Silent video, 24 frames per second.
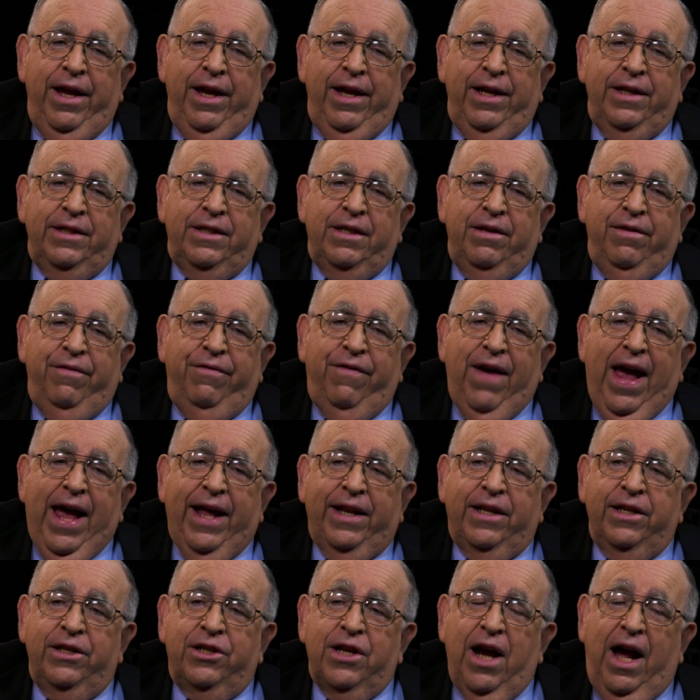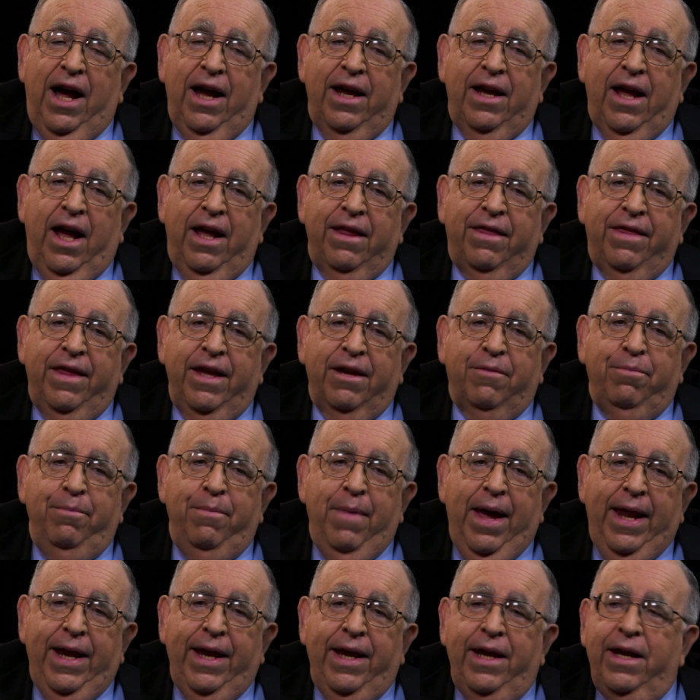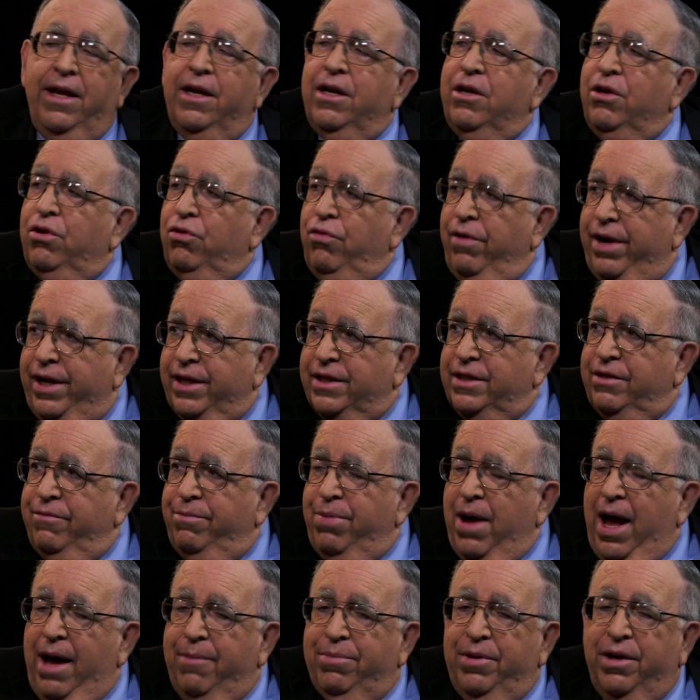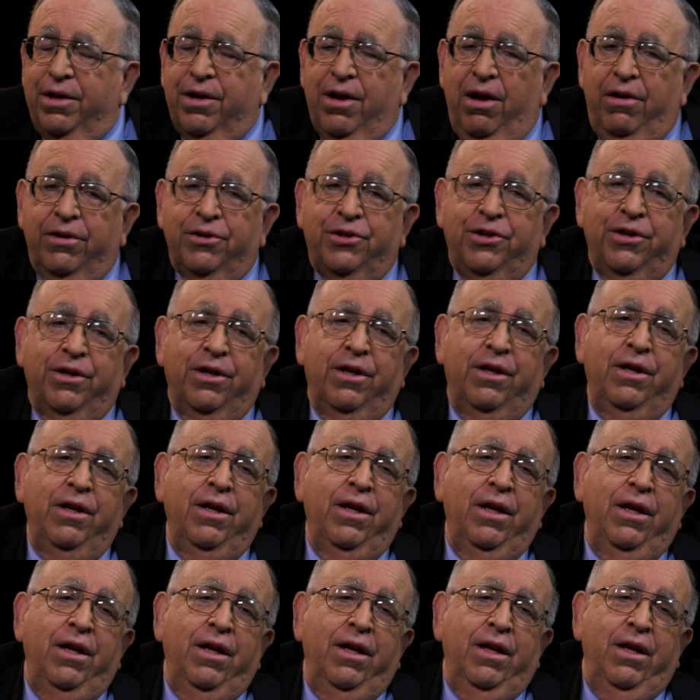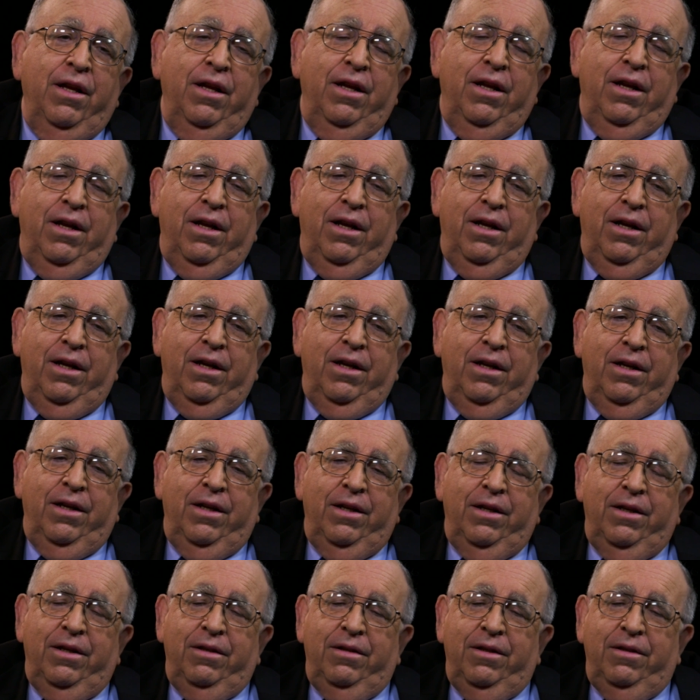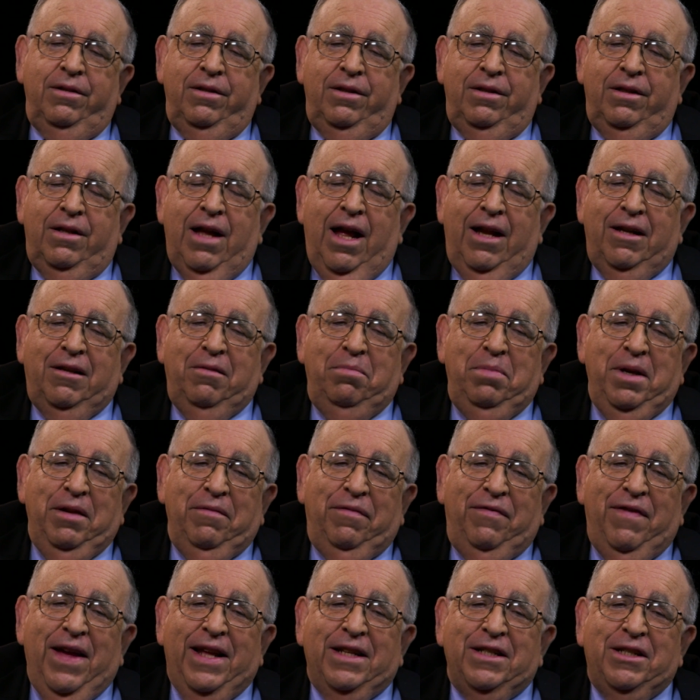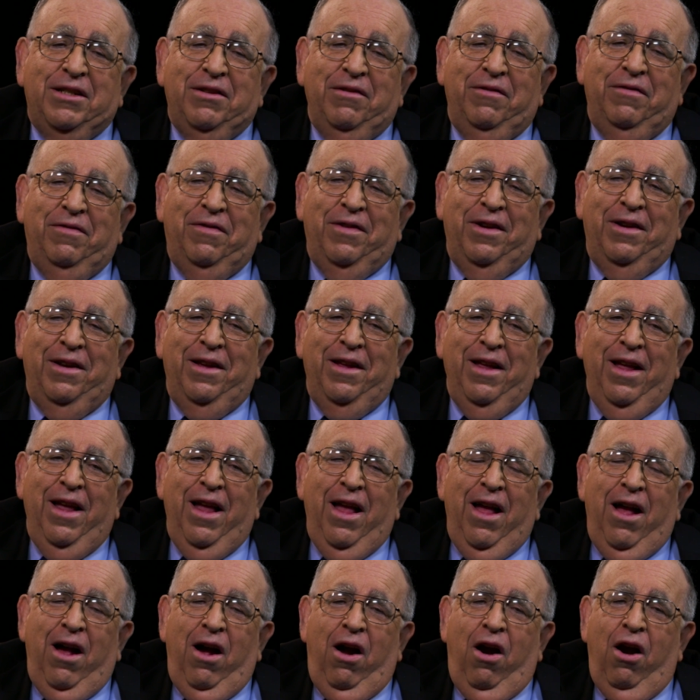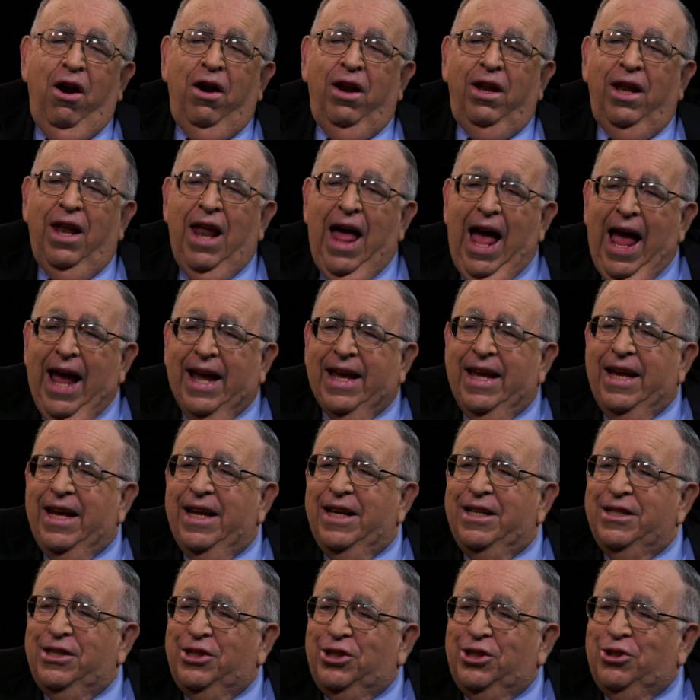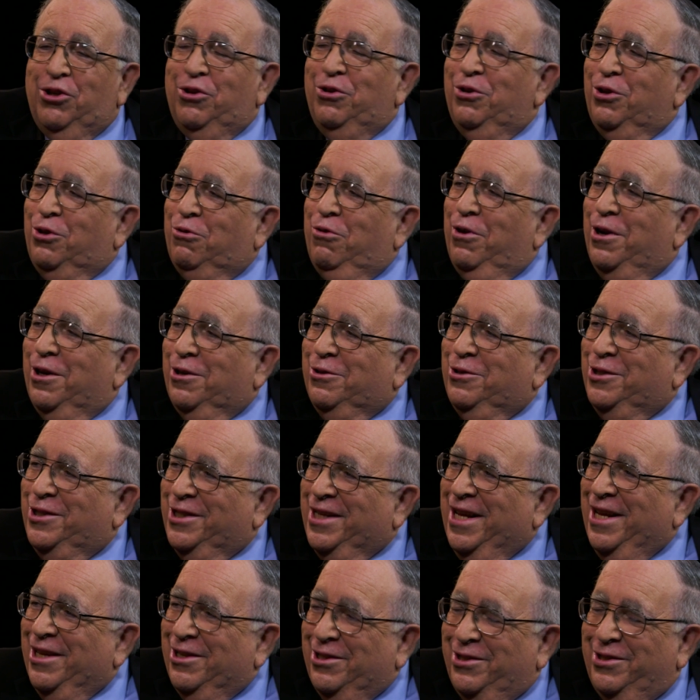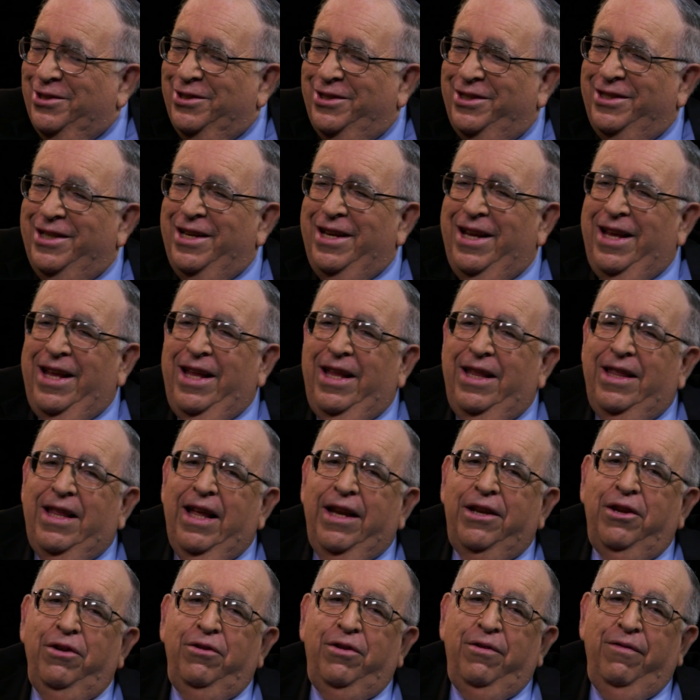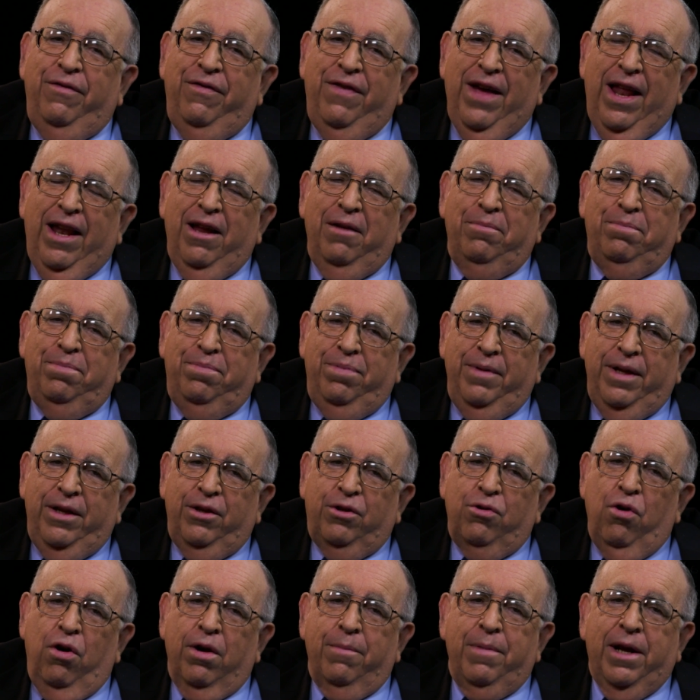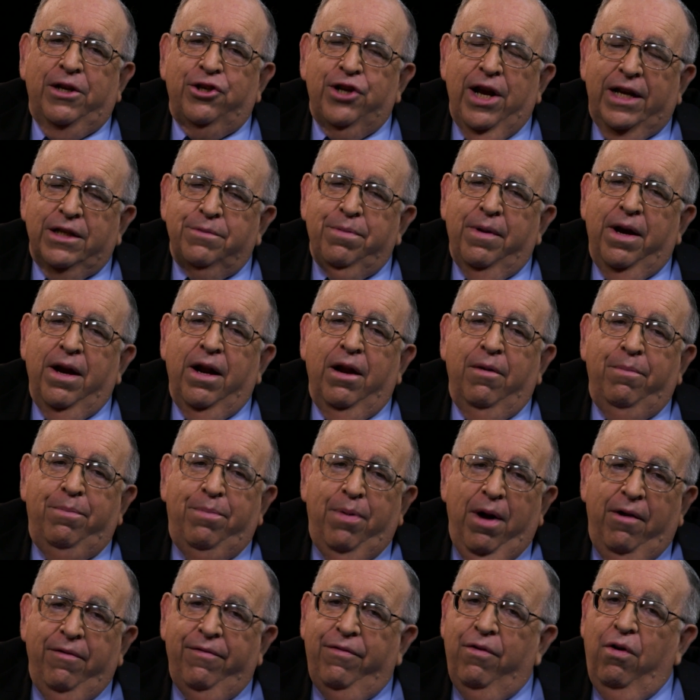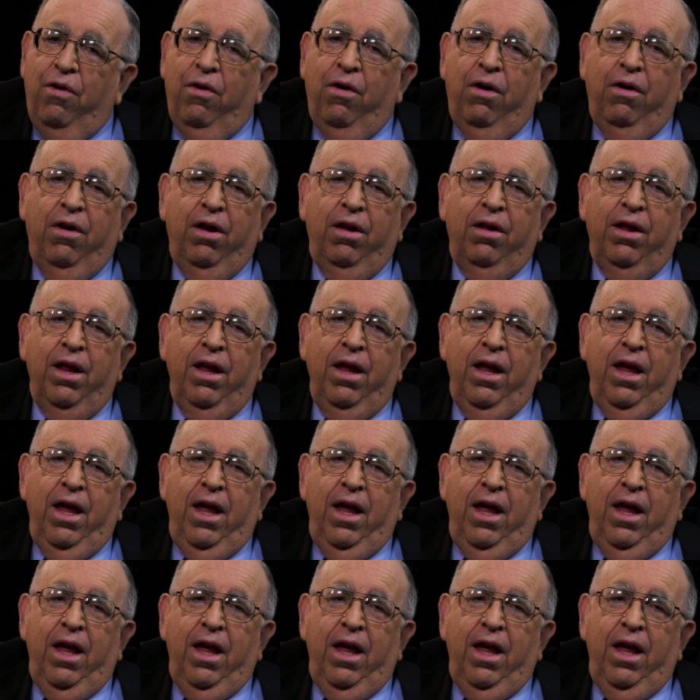is an advantage. I think many critics of popular culture, not to be offensive, are lacking in certain critical skills that you develop in talking about Shakespeare. And above all,